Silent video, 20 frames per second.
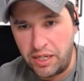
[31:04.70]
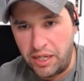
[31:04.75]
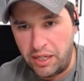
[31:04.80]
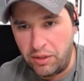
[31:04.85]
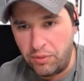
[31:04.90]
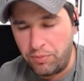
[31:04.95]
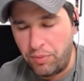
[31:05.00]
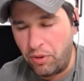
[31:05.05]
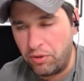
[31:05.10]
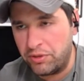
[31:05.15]

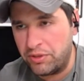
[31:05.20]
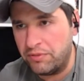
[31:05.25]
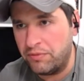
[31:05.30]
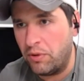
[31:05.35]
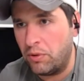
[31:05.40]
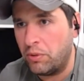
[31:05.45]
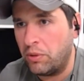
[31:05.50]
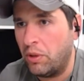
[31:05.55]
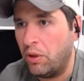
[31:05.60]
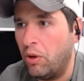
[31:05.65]
parts of
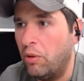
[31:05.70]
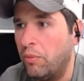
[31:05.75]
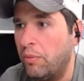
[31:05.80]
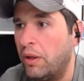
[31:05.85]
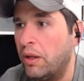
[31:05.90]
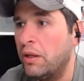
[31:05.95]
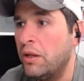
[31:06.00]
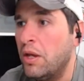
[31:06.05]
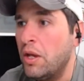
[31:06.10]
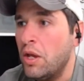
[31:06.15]
Oklahoma,
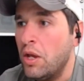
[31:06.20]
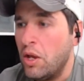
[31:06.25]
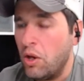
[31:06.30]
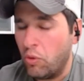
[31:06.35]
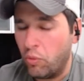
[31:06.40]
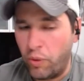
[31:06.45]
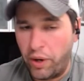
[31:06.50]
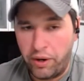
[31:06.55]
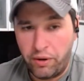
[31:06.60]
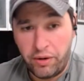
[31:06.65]

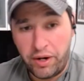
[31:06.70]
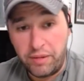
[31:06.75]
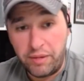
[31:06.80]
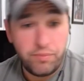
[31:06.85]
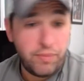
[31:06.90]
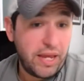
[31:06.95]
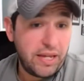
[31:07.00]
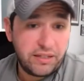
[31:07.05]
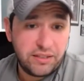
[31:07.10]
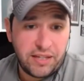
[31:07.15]
where it makes
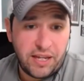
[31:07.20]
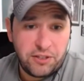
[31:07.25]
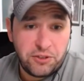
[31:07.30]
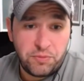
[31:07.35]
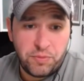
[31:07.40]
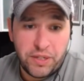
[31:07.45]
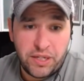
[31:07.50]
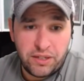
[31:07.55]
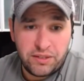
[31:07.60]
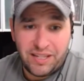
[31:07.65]
sense because
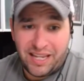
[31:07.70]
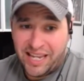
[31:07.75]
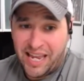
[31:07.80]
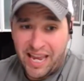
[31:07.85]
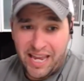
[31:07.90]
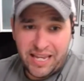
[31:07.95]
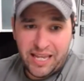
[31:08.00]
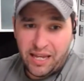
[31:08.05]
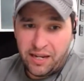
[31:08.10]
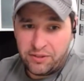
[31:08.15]
I can't get
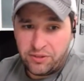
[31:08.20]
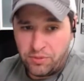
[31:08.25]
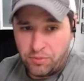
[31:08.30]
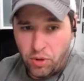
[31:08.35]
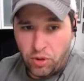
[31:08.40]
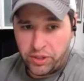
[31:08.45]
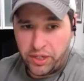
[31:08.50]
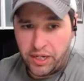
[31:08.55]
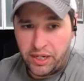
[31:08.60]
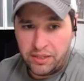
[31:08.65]
it to
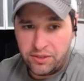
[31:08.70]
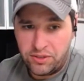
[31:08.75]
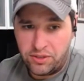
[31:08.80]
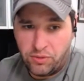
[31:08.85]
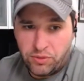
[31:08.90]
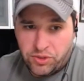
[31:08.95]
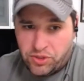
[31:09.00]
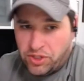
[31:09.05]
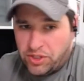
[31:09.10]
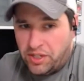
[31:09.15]
market. So it's just
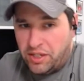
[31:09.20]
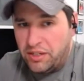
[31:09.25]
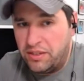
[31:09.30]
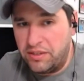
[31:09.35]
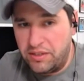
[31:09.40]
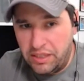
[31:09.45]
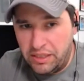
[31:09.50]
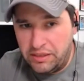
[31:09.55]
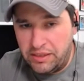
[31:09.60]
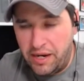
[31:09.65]
going to sit
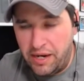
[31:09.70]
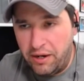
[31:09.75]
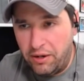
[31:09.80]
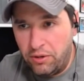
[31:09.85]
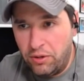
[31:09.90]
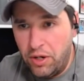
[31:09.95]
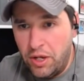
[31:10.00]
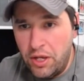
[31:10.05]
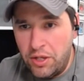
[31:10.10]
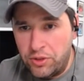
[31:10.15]
there.
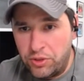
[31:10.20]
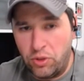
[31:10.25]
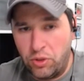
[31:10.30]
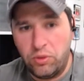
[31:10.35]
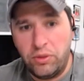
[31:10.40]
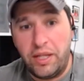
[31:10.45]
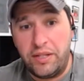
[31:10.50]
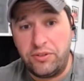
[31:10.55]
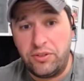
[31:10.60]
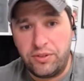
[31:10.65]
So
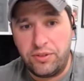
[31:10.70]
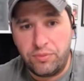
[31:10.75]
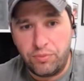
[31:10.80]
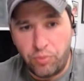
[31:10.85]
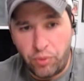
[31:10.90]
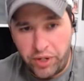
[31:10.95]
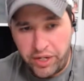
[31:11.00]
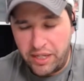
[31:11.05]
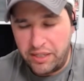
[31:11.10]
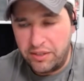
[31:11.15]
let's bring
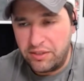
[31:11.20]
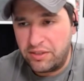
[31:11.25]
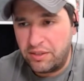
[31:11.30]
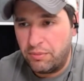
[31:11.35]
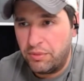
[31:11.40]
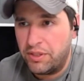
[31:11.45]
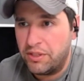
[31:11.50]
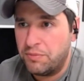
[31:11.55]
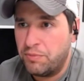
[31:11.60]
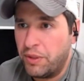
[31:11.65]
in some of this
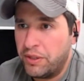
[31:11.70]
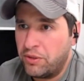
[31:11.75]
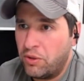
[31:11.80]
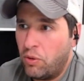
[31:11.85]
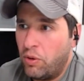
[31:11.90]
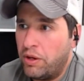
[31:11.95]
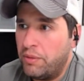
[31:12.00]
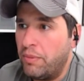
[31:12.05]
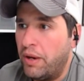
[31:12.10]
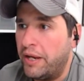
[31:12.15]
Bitcoin
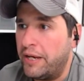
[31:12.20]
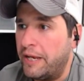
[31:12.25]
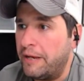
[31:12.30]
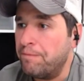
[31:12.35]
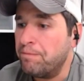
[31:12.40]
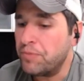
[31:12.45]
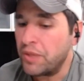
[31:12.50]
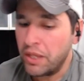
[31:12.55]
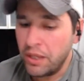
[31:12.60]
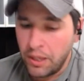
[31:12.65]
mining.
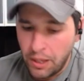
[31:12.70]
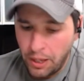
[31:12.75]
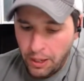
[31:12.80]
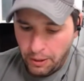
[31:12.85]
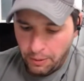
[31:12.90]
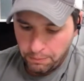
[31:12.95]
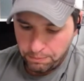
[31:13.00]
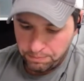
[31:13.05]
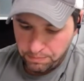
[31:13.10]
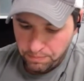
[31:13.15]

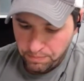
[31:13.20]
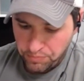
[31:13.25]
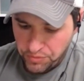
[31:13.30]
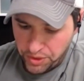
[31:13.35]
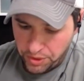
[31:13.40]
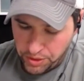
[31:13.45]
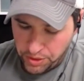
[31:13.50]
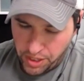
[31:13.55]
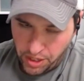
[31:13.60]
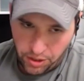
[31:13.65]
The
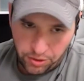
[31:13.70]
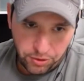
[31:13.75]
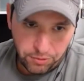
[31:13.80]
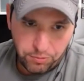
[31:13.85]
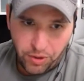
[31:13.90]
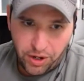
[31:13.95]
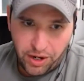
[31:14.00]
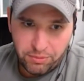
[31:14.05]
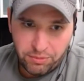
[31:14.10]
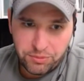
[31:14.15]
other
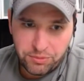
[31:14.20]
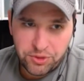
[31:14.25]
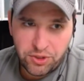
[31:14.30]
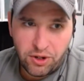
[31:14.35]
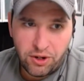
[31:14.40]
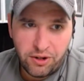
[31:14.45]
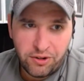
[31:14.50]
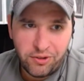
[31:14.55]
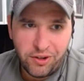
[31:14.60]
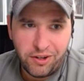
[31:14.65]
problems are
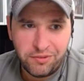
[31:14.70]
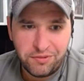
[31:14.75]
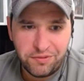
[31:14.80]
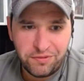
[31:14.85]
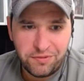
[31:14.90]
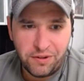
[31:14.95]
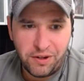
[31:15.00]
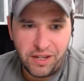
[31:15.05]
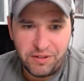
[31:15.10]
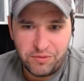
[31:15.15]
of,
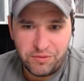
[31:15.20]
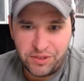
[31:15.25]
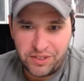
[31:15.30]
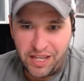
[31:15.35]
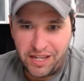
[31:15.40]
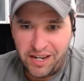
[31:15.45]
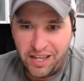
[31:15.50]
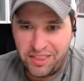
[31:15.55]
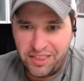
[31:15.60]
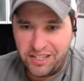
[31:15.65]
and, and I
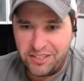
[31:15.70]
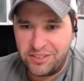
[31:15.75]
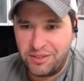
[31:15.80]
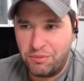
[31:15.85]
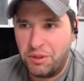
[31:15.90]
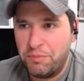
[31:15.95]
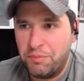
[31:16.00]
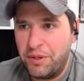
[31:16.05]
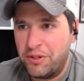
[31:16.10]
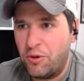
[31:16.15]
think some of the
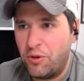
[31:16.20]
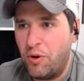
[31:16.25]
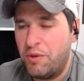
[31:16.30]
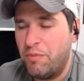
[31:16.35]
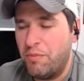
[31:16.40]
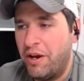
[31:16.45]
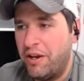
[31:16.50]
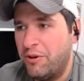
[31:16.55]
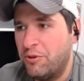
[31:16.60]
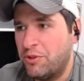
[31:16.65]
Bitcoin
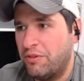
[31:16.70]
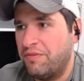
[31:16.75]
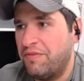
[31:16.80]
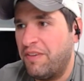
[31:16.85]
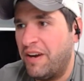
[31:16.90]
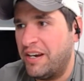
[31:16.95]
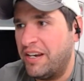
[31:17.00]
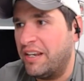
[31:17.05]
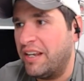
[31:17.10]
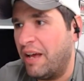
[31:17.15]
miners are finding
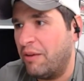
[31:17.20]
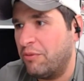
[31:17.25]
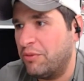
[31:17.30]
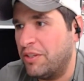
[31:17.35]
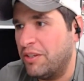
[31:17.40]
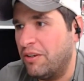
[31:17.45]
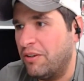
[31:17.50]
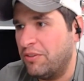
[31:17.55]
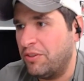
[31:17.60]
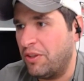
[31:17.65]
out the,
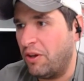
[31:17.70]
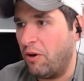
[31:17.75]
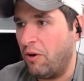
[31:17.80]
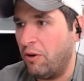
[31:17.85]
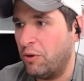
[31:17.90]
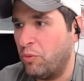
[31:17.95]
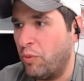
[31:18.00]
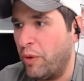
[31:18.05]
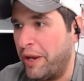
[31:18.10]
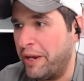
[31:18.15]
the hard
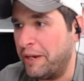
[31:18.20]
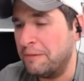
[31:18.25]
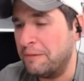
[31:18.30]
way.